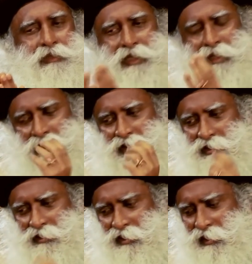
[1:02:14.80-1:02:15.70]
there are
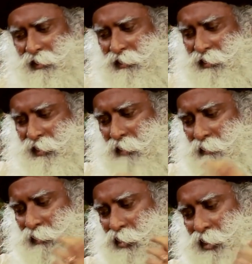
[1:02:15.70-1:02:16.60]
still
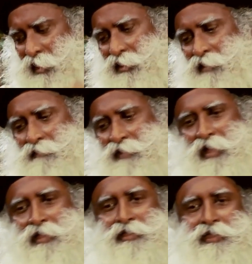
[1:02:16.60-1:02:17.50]
some shreds of
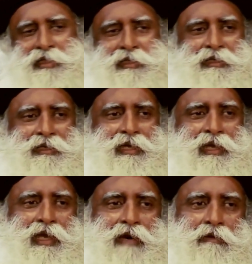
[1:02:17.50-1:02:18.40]
sanity
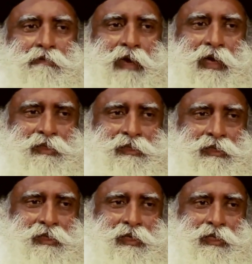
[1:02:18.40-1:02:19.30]
in love
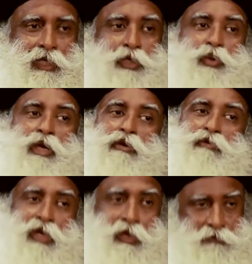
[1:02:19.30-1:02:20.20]
affairs that you can
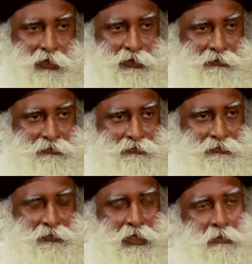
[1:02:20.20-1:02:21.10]
recover.
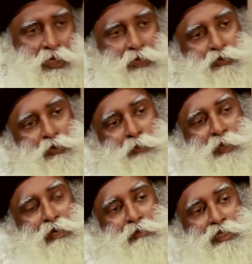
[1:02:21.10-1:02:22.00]
But if you
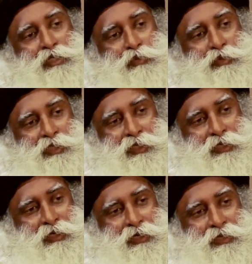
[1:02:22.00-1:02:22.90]
become a
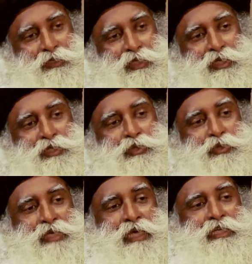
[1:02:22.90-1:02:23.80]
devotee, there is
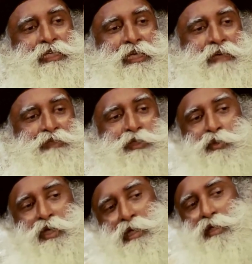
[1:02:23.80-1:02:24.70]
no sanity left and
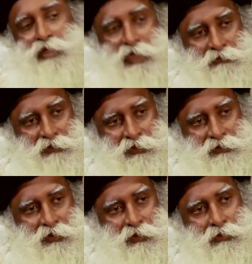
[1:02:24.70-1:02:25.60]
you cannot recover.
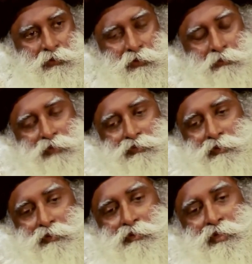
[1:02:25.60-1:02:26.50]
So
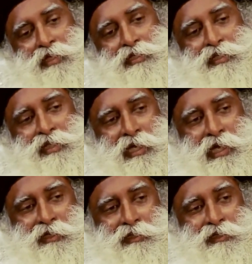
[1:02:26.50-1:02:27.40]
before you tread such a
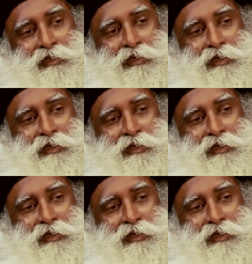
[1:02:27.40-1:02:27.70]
land,